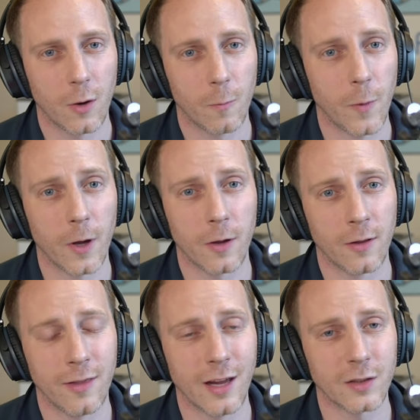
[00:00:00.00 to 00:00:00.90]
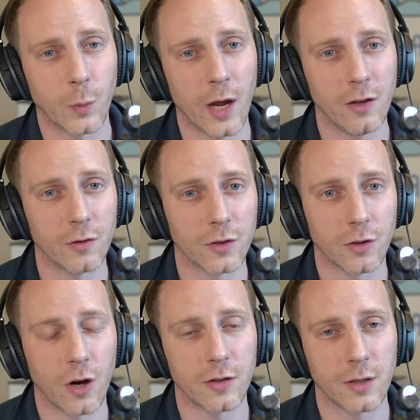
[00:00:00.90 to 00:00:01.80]
But that's where you
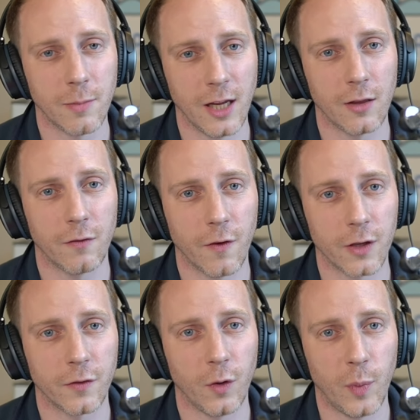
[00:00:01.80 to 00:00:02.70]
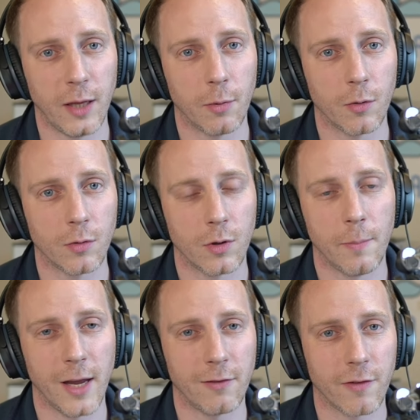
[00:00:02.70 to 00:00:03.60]
start to meet the first few people and
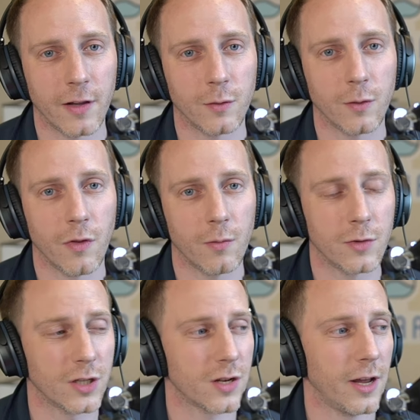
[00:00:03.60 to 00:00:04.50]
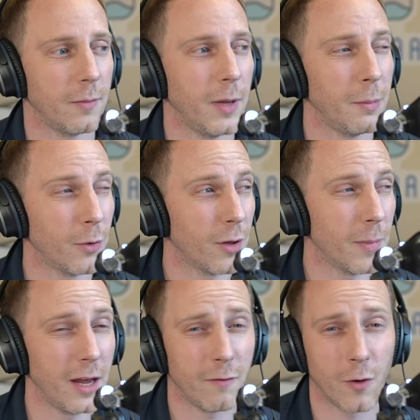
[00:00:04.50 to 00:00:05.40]
make friends with them, just like people that
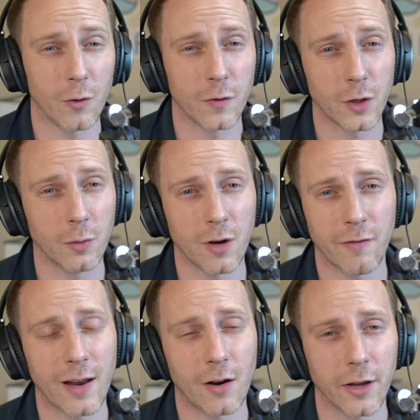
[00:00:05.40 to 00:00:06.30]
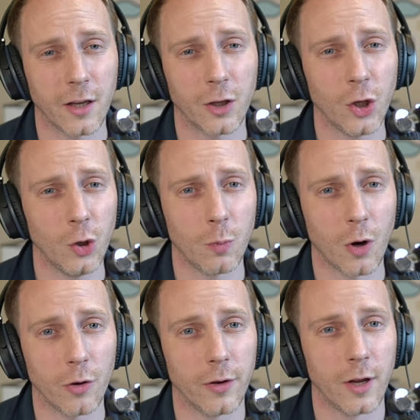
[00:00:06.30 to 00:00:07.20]
may have gone to an event like a
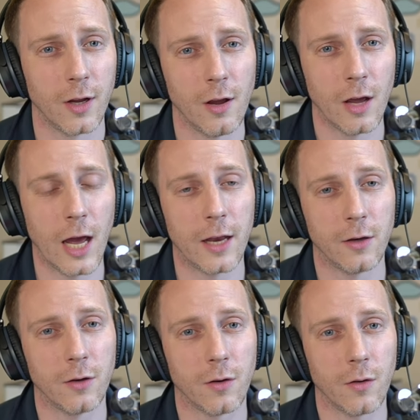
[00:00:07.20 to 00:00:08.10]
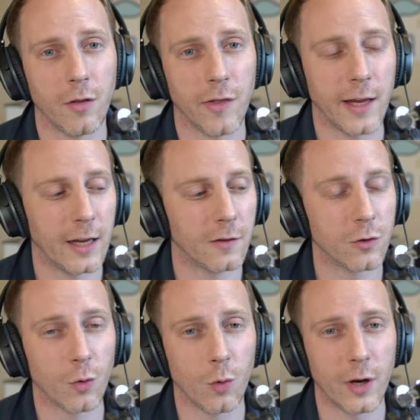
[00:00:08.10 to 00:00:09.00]
KubeCon. And the thing is,
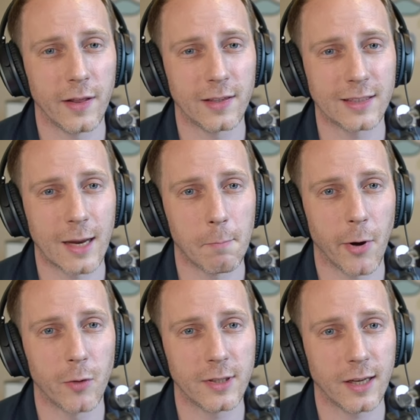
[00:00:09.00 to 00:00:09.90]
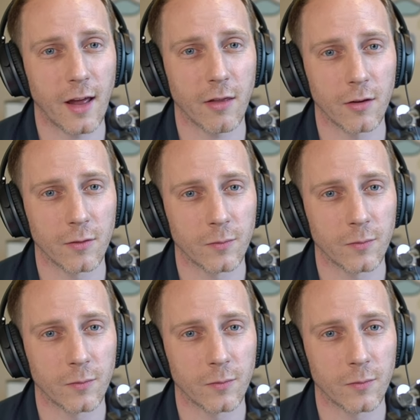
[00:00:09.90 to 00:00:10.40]
you're all in the same boat together.